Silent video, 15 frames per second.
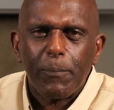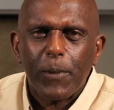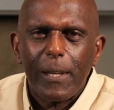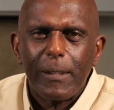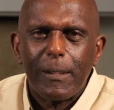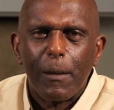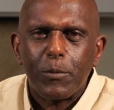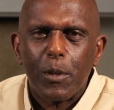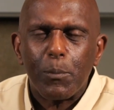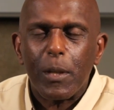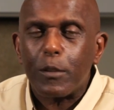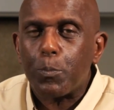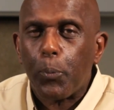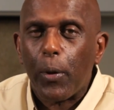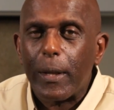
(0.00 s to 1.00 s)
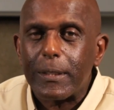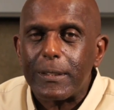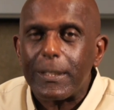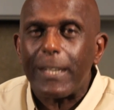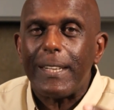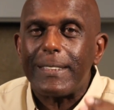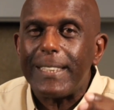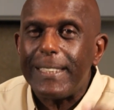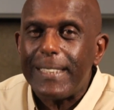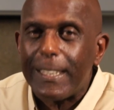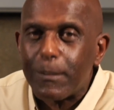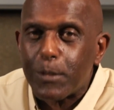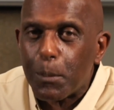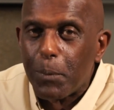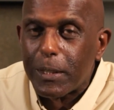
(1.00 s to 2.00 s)
after he gives him his presence is he
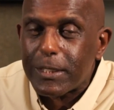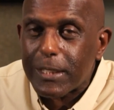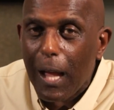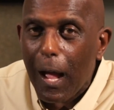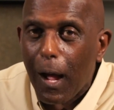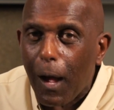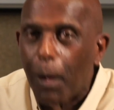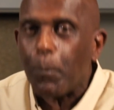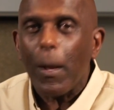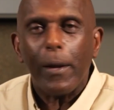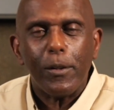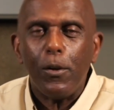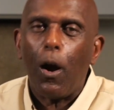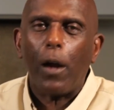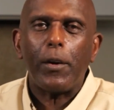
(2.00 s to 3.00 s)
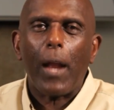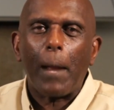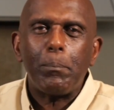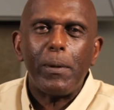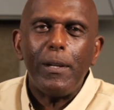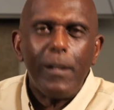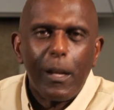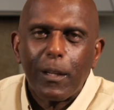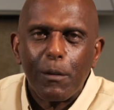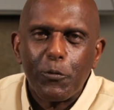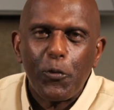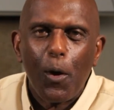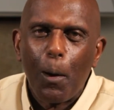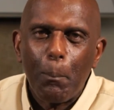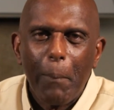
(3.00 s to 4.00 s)
gives him a job. You ought not be looking
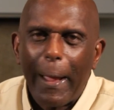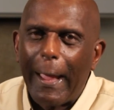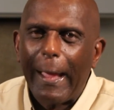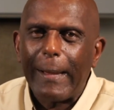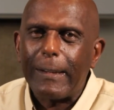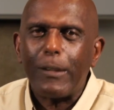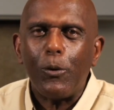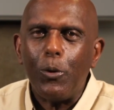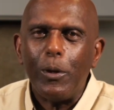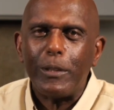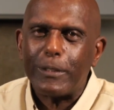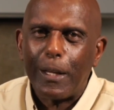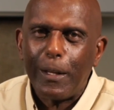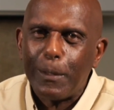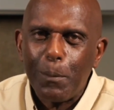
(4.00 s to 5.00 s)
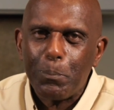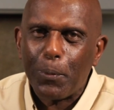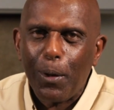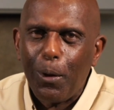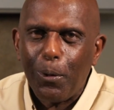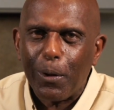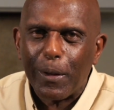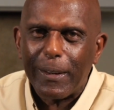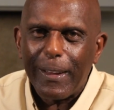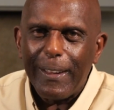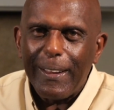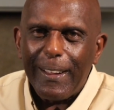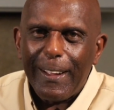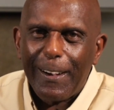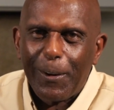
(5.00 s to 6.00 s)
for a man who is unemployed,
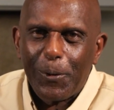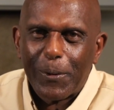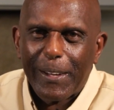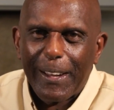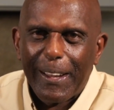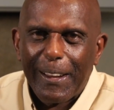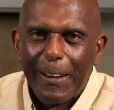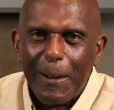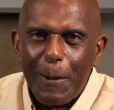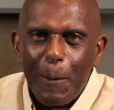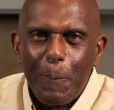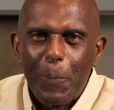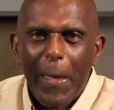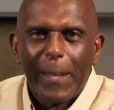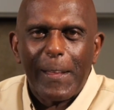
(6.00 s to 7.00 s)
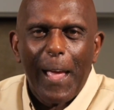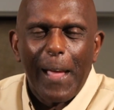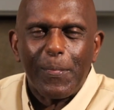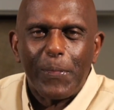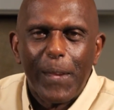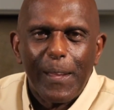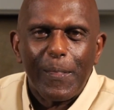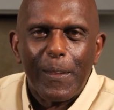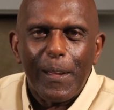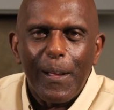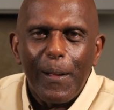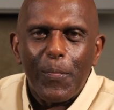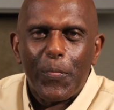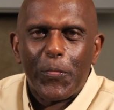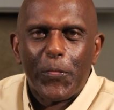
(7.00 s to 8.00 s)
okay? And then
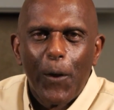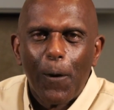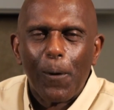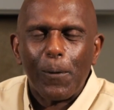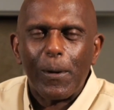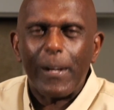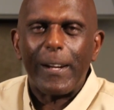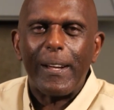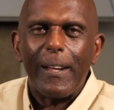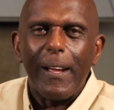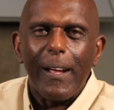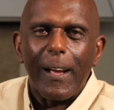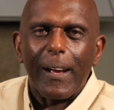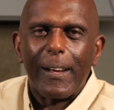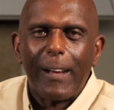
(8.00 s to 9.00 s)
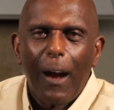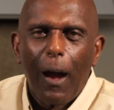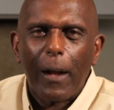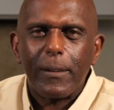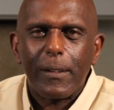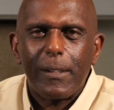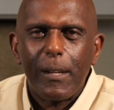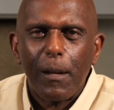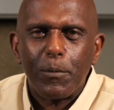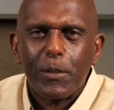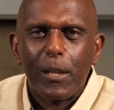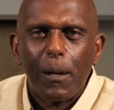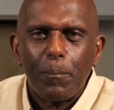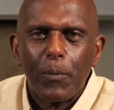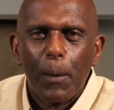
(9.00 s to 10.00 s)
thirdly, God
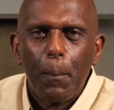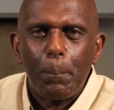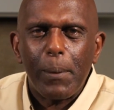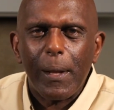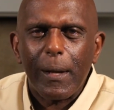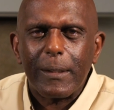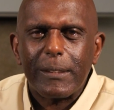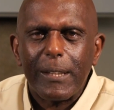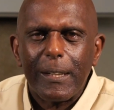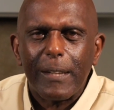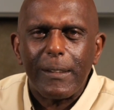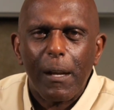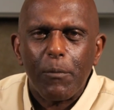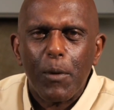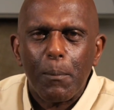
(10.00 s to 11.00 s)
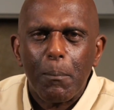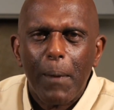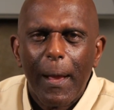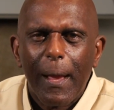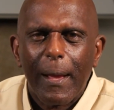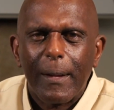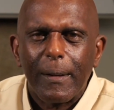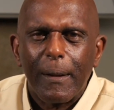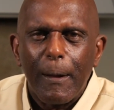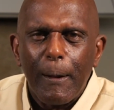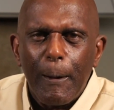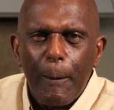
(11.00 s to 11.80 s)
gives him the ability, and every man,